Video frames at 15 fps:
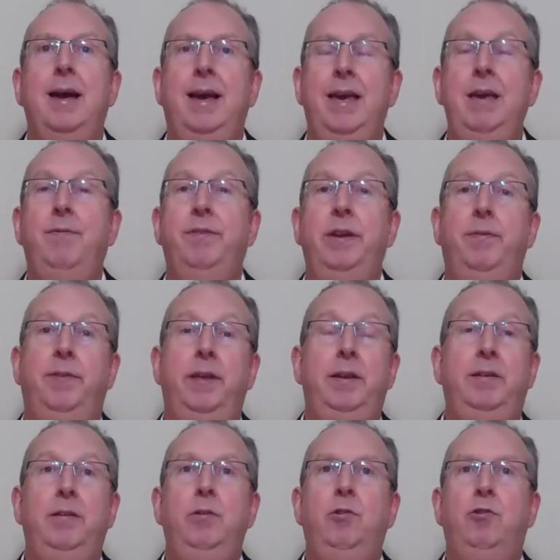even if they
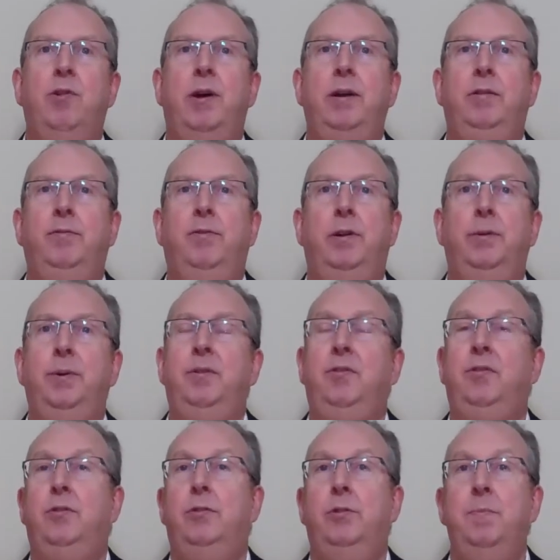do try to follow it
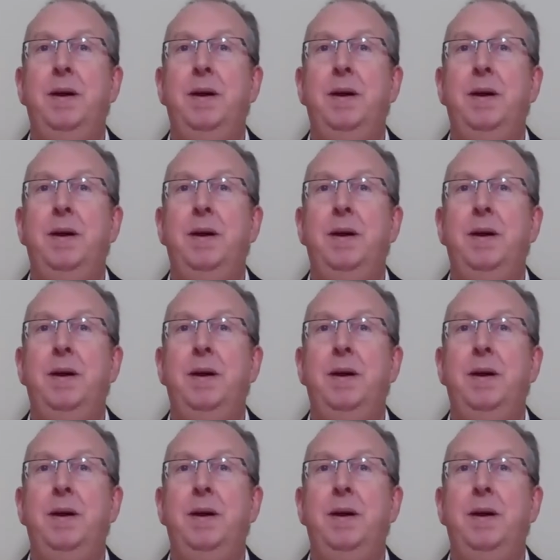at all.